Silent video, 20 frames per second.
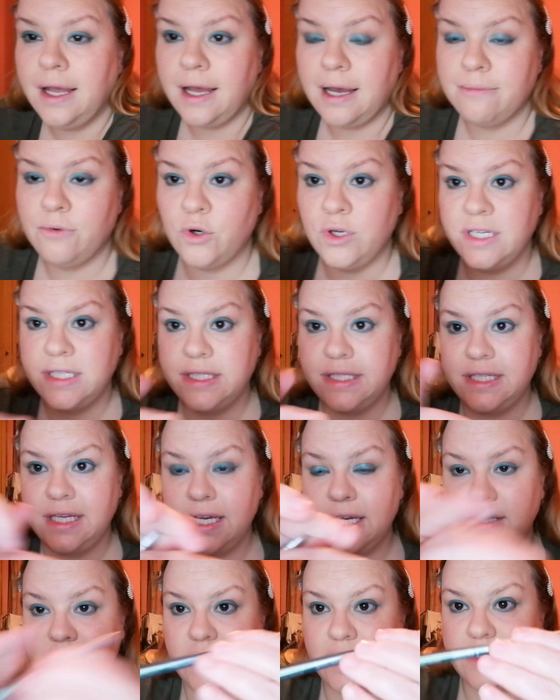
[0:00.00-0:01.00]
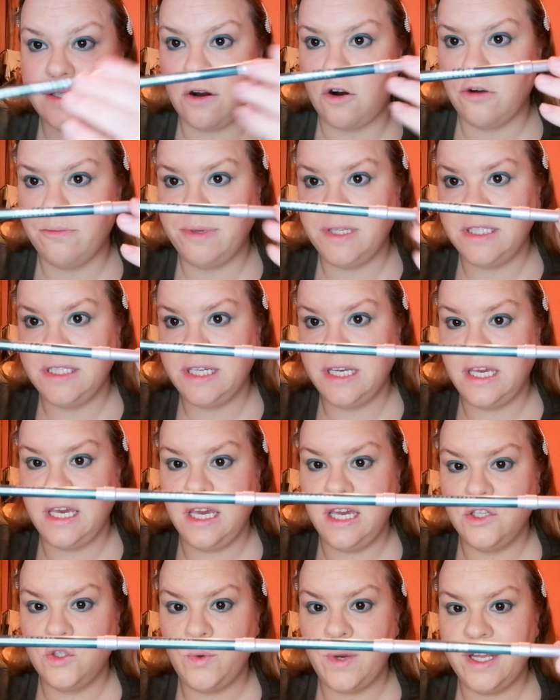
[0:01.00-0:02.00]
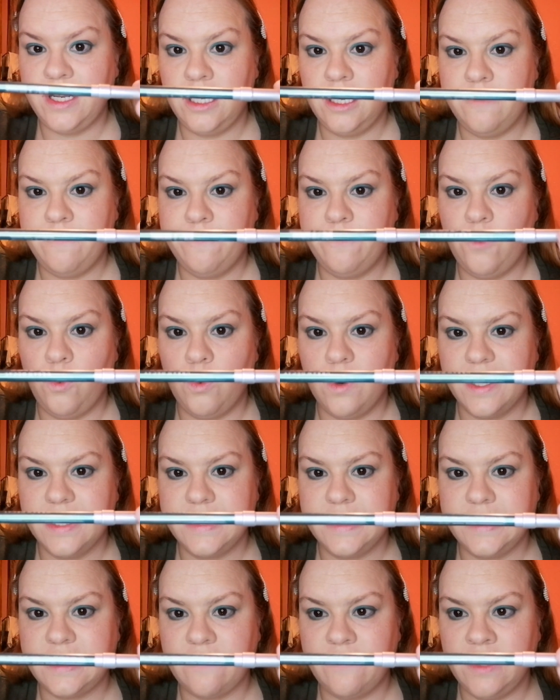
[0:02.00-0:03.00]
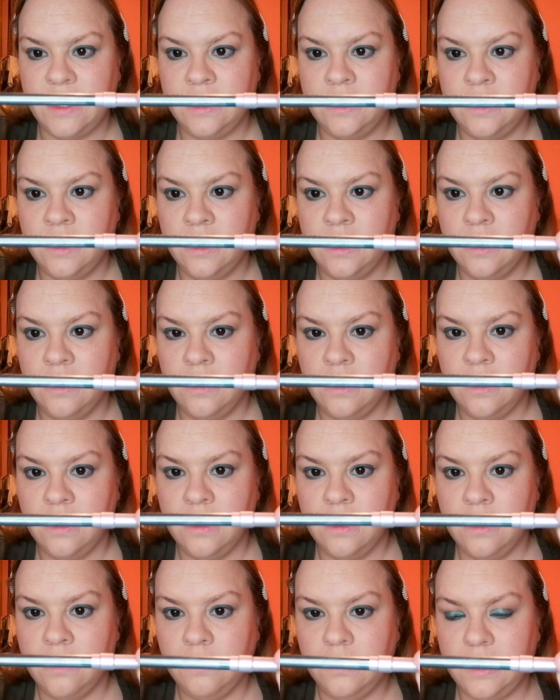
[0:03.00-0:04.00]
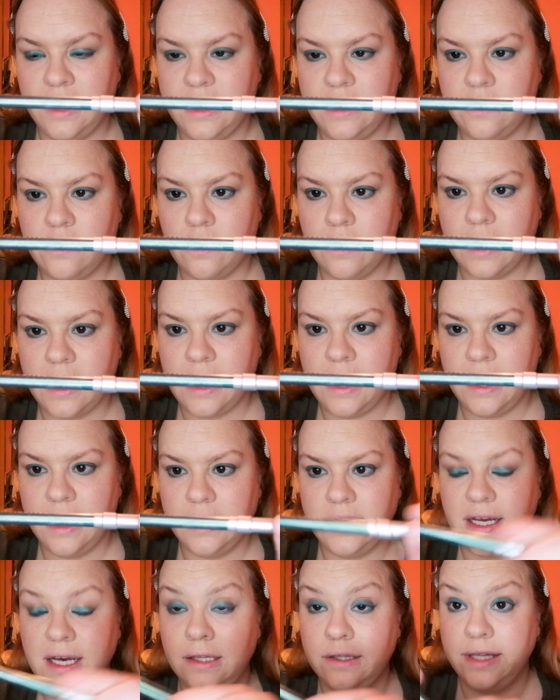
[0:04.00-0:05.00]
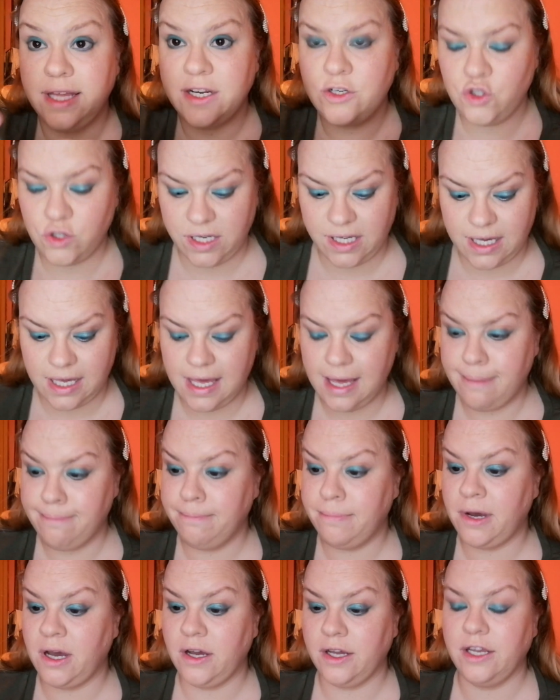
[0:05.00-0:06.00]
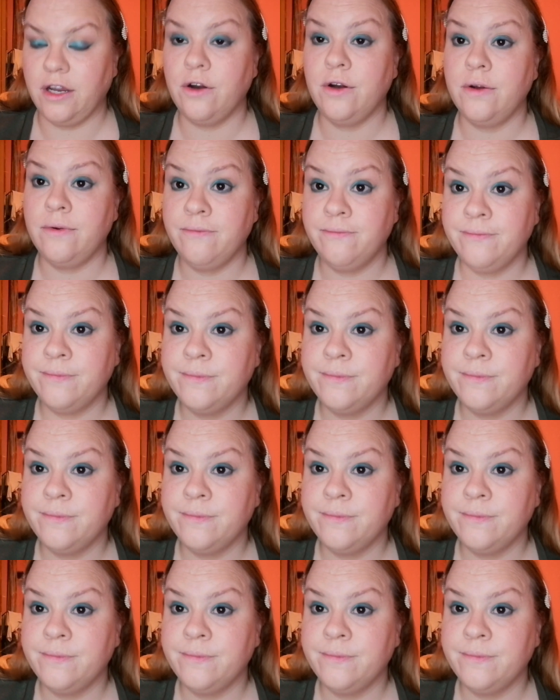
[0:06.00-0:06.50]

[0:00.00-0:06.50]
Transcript: I'm going to take this Urban Decay 24/7 liner in Electric Empire.